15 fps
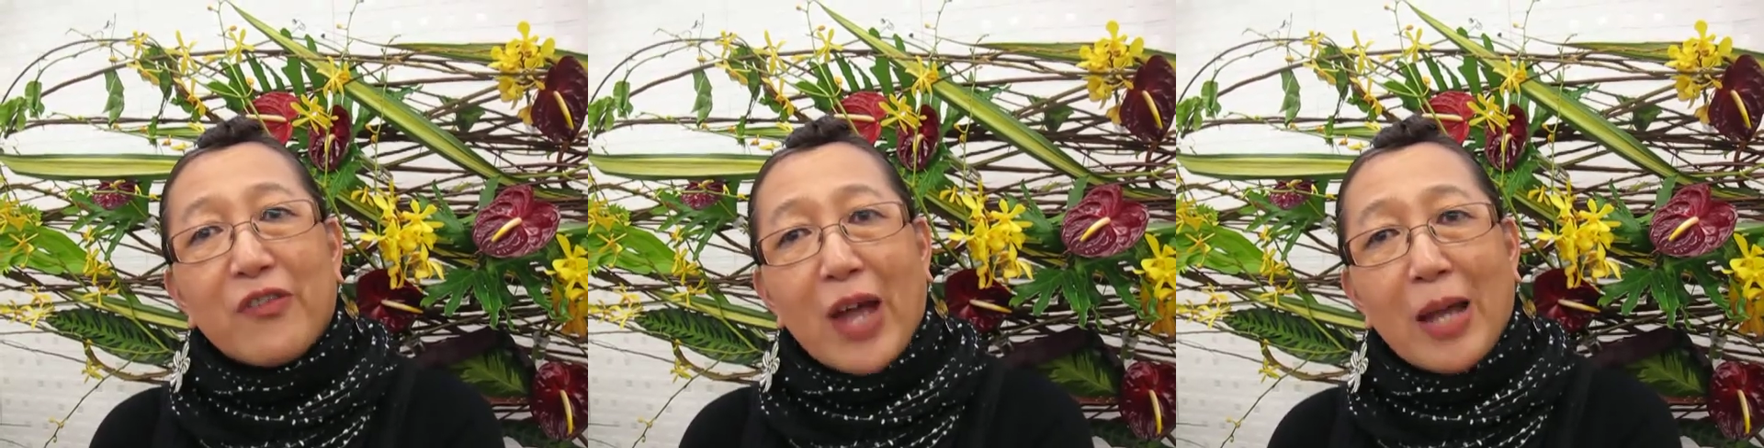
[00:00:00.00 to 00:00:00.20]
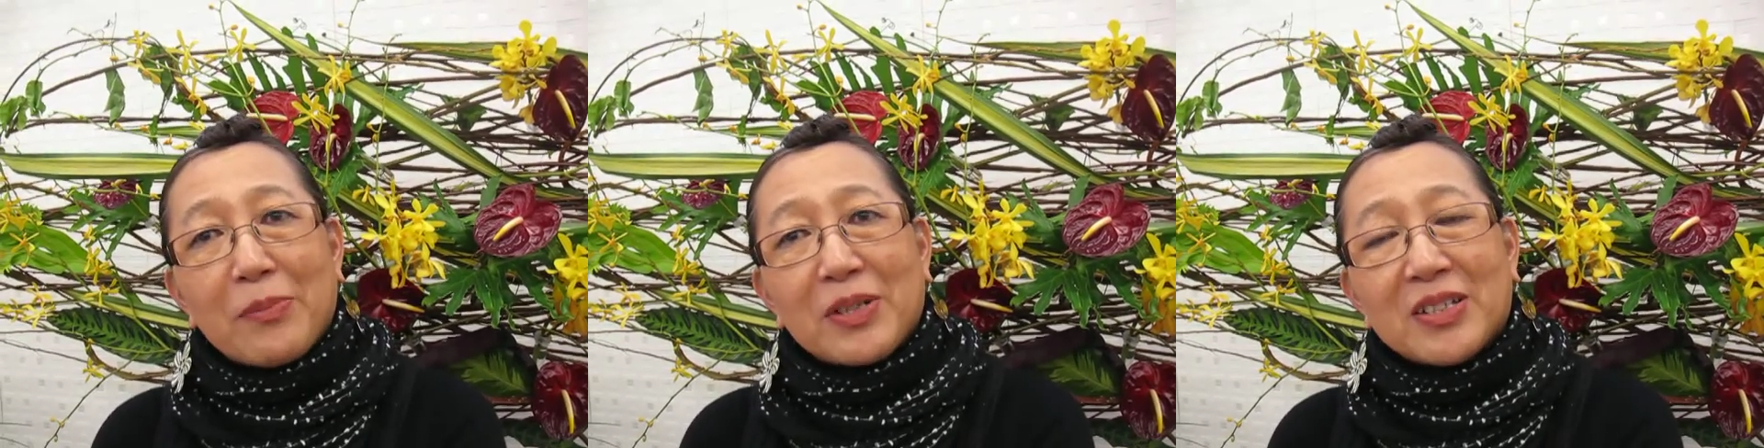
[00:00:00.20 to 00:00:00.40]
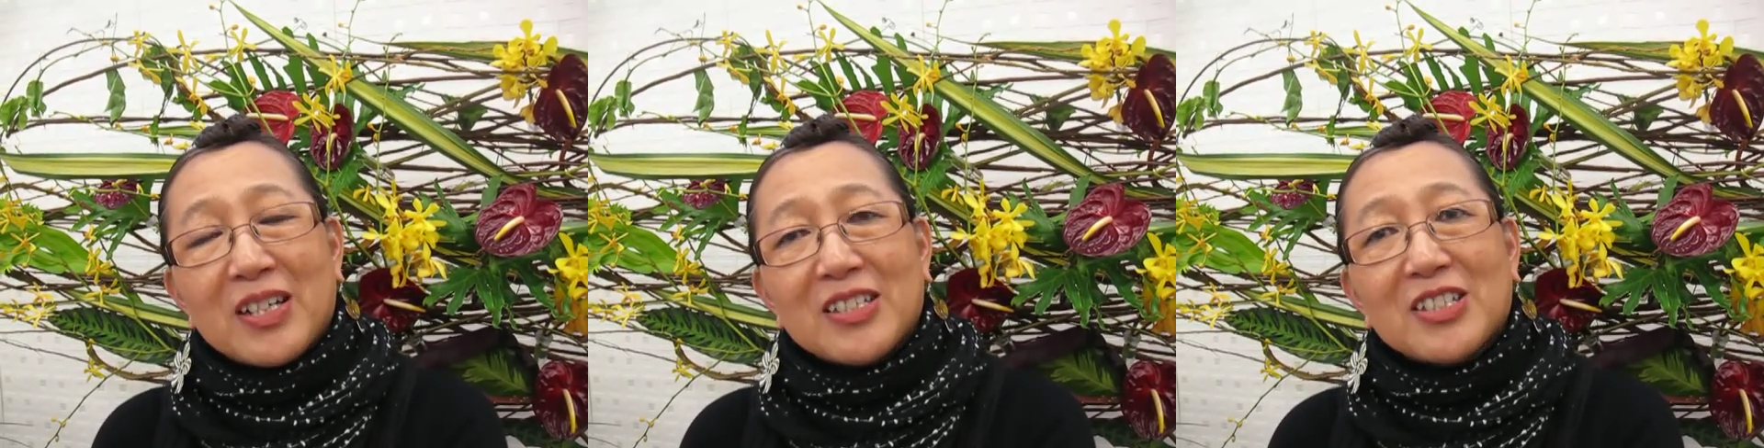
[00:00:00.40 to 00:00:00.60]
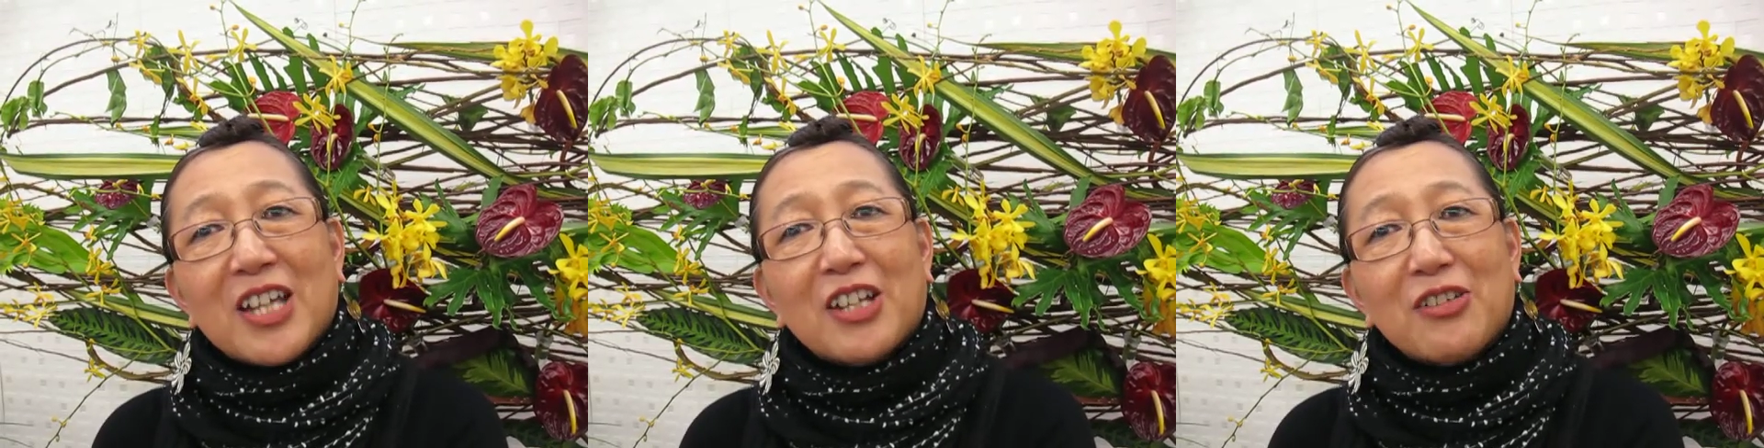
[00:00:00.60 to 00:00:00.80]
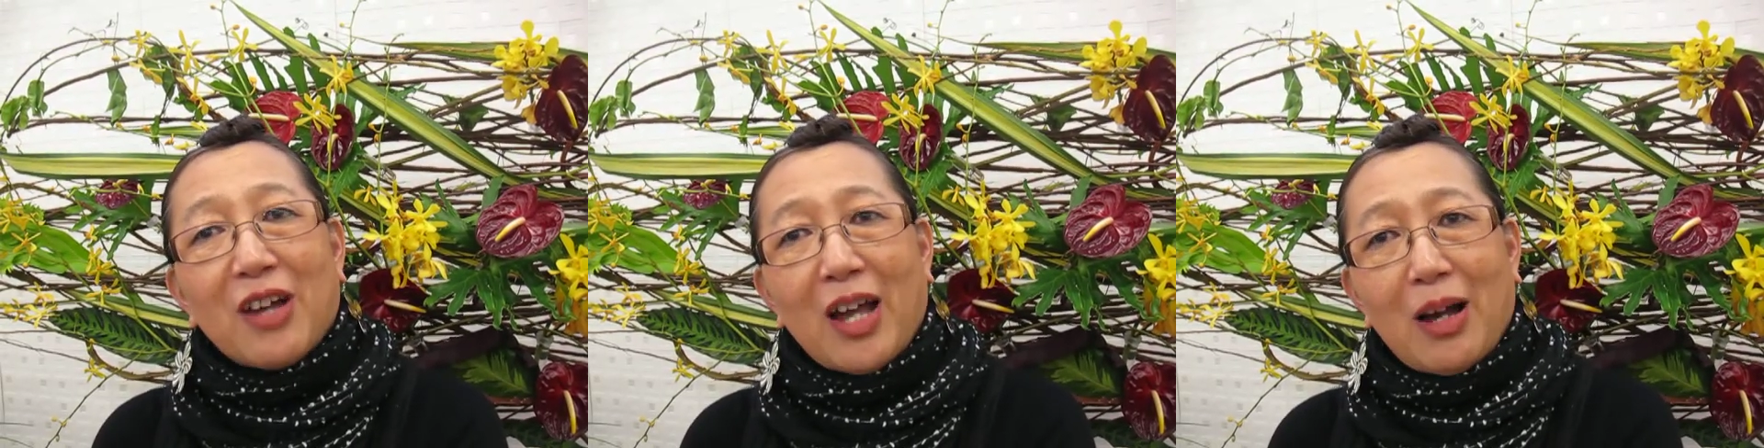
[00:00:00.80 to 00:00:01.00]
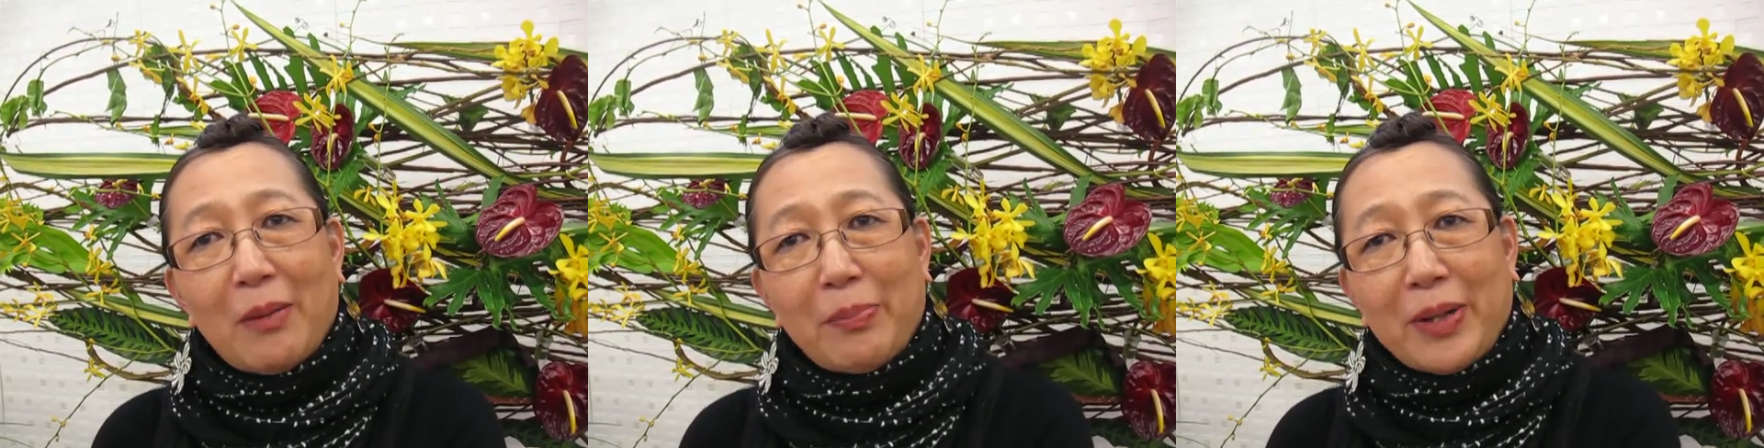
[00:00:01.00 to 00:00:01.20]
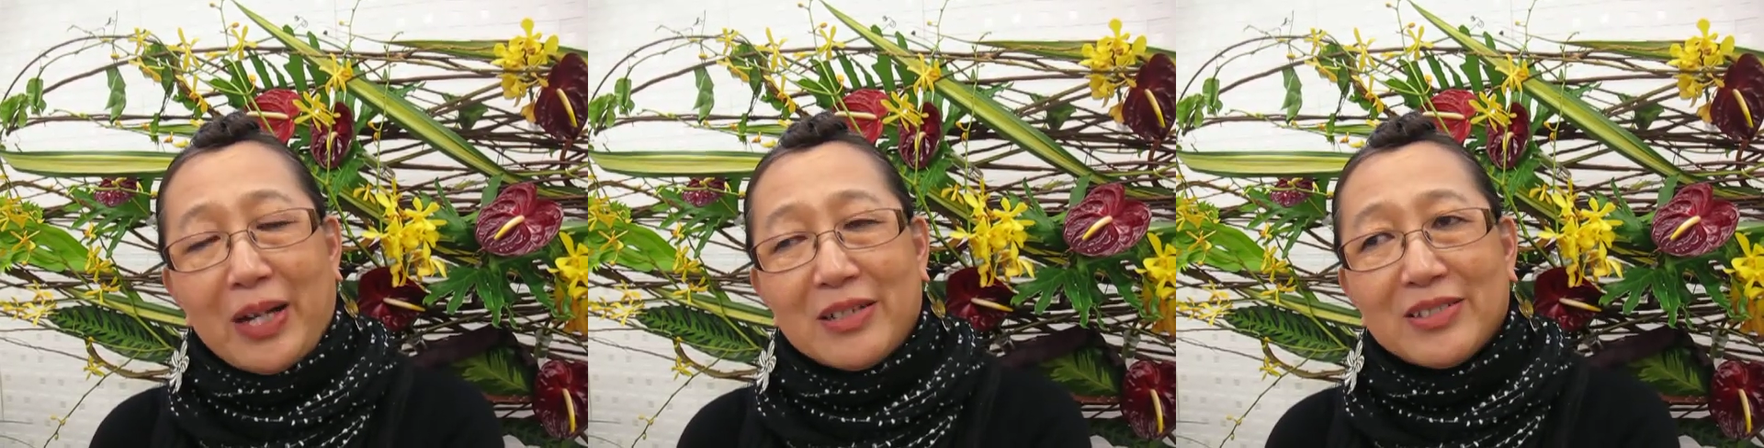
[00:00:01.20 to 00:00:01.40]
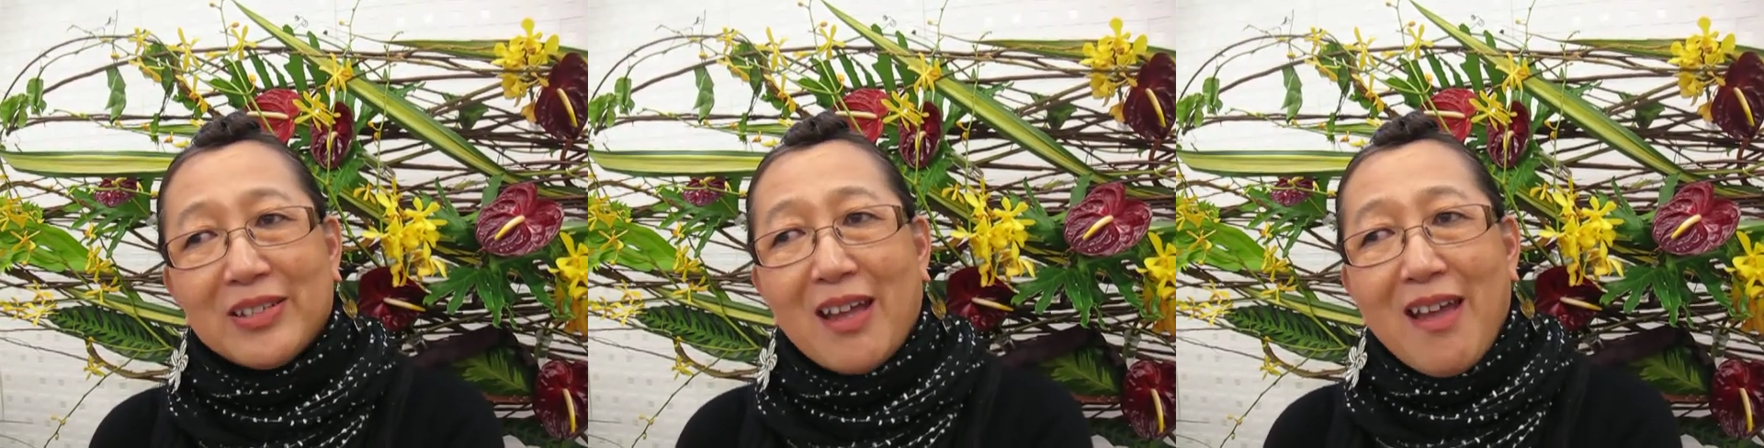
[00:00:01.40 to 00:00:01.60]
fabulous. Can you help
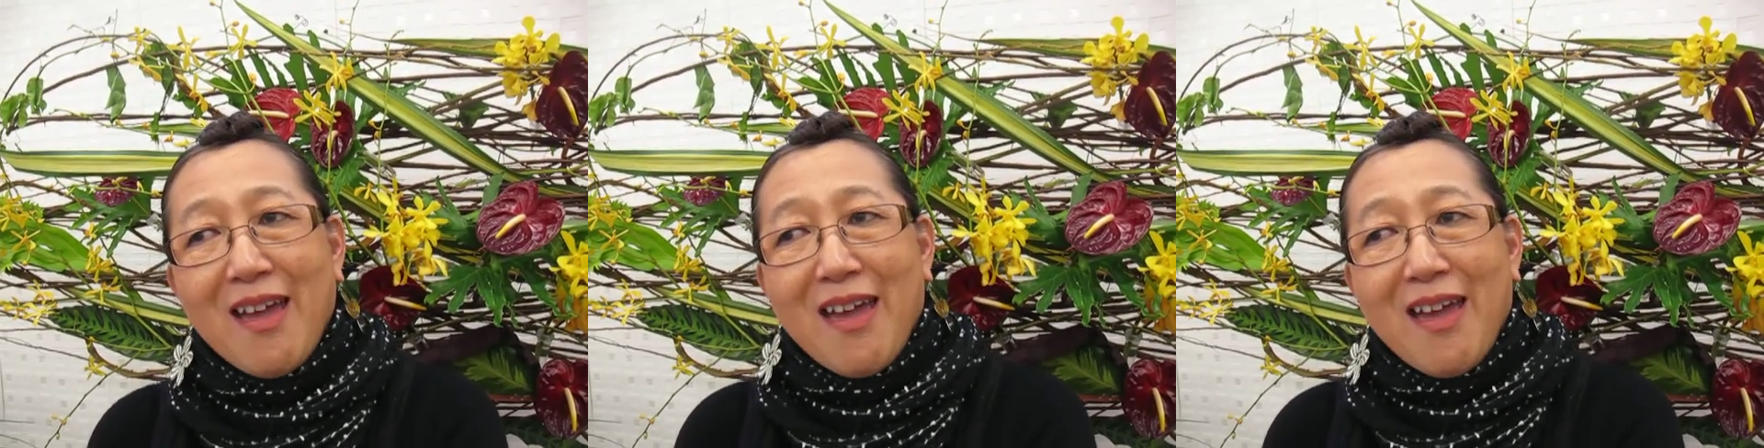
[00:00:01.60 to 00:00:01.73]
us?"